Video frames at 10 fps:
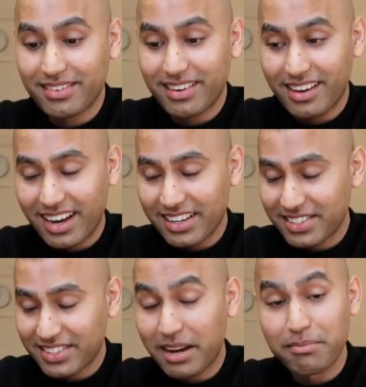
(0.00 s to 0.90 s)

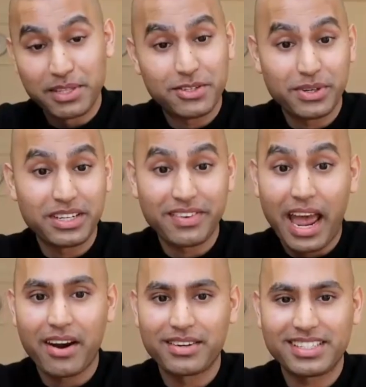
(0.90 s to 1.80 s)
administrative
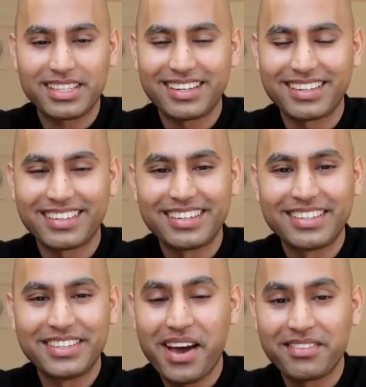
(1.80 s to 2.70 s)
errors here.
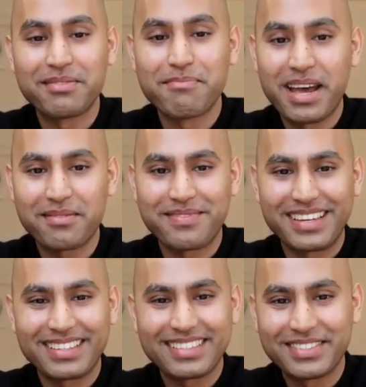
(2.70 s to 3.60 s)
You haven't met
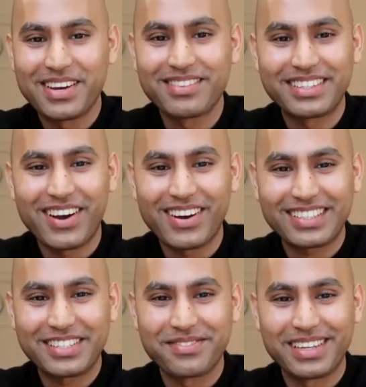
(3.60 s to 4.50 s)
me, you haven't talked
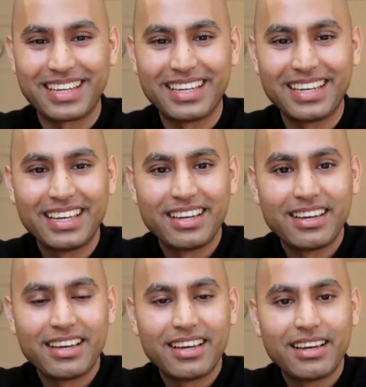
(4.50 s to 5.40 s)
to me.
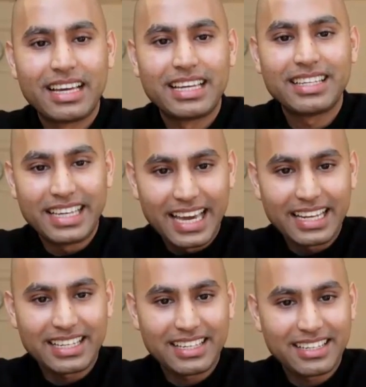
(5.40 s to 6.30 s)

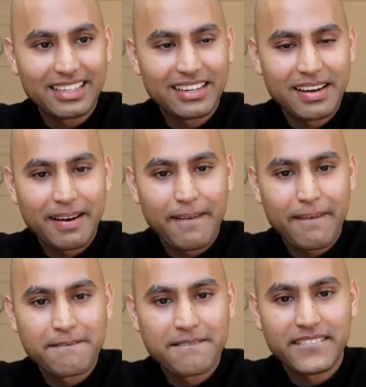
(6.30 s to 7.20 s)
Yet
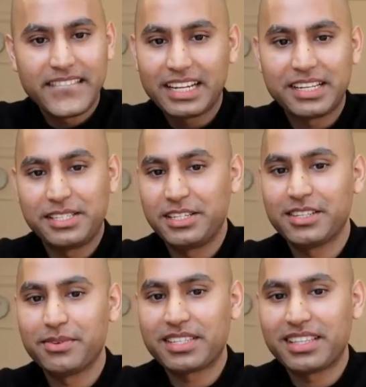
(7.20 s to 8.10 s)
that decision
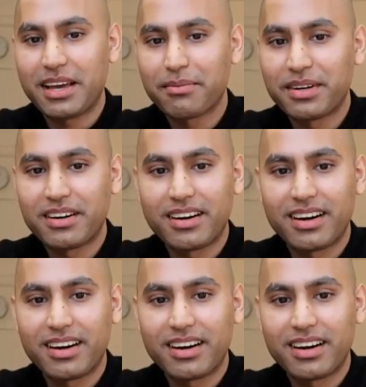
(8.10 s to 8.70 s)
was never